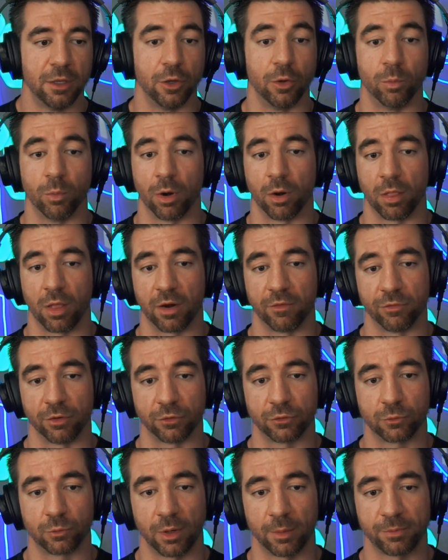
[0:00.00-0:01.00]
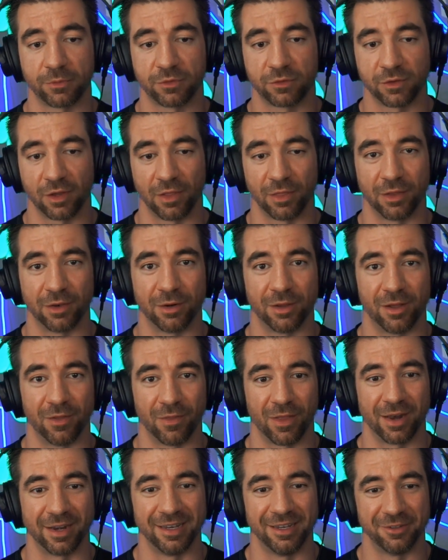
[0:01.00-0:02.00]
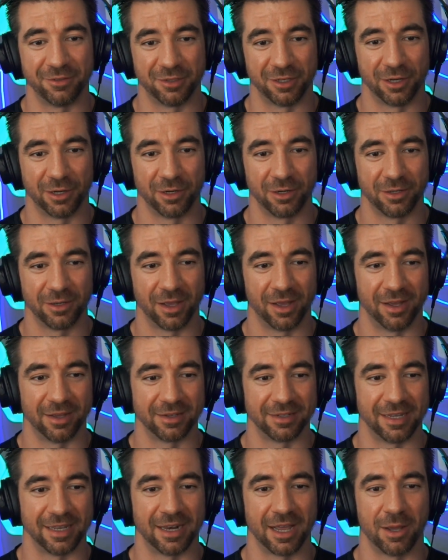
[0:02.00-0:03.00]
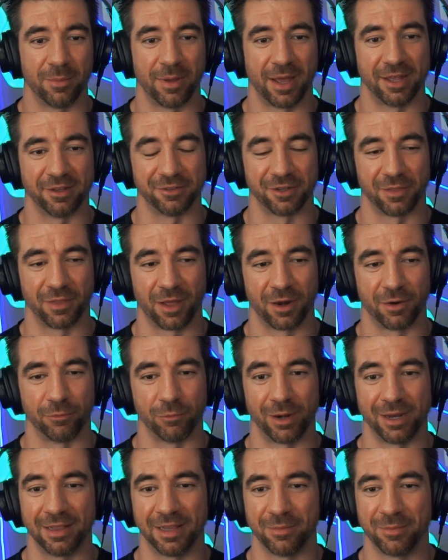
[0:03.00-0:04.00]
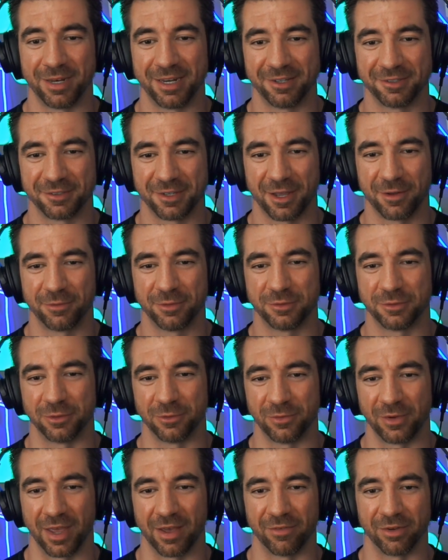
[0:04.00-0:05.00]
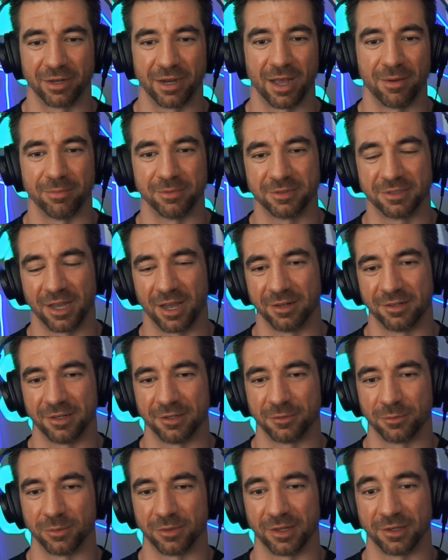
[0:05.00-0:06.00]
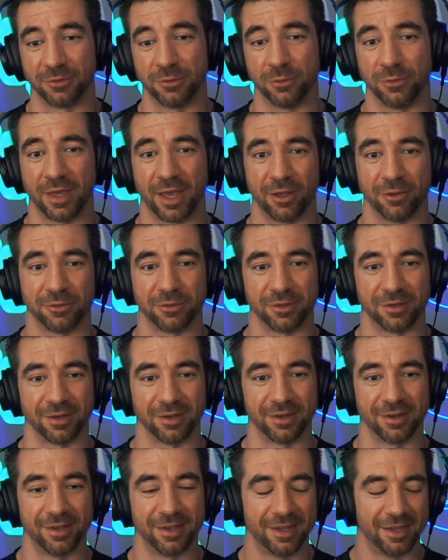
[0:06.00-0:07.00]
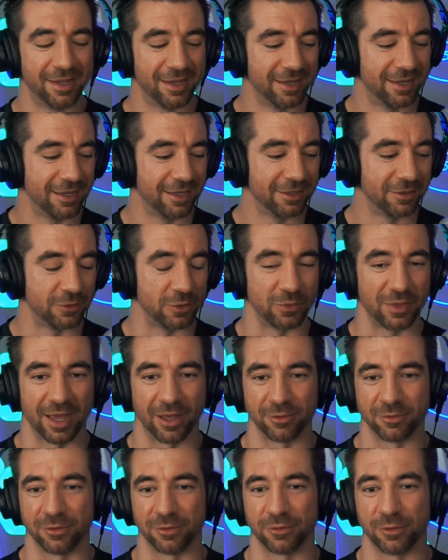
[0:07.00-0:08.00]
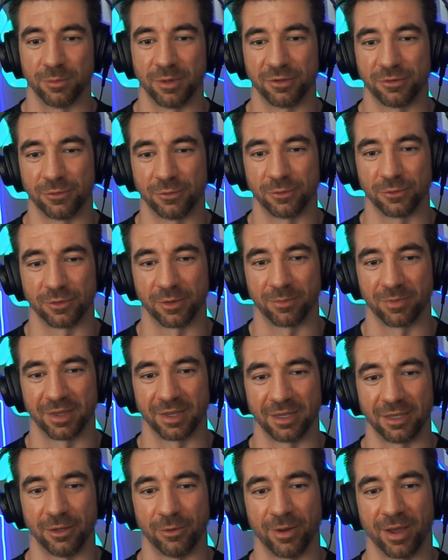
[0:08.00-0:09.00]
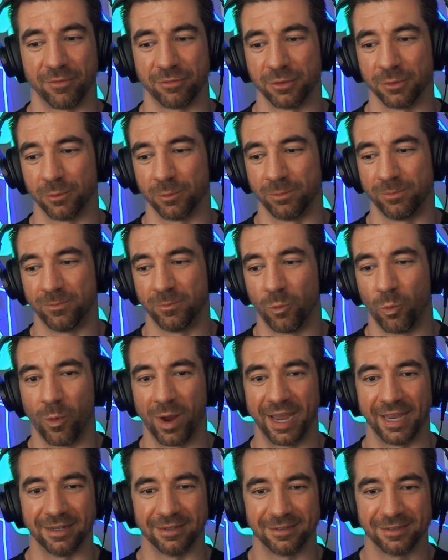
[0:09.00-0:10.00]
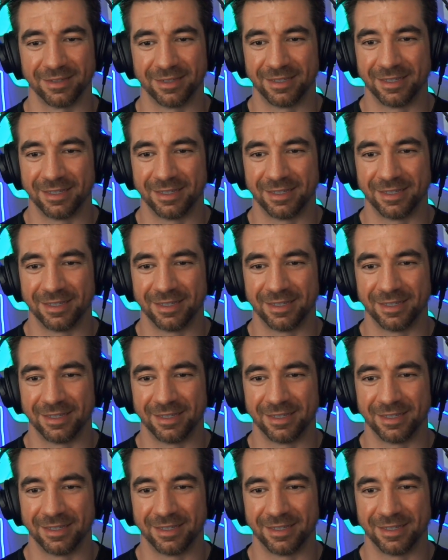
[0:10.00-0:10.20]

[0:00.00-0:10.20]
you can run a lot of our scripts a, little, a lot easier. GitHub has a lot of rate limiting stuff. So if you have a contest with like 2000, 2000 submissions or something, you have to wait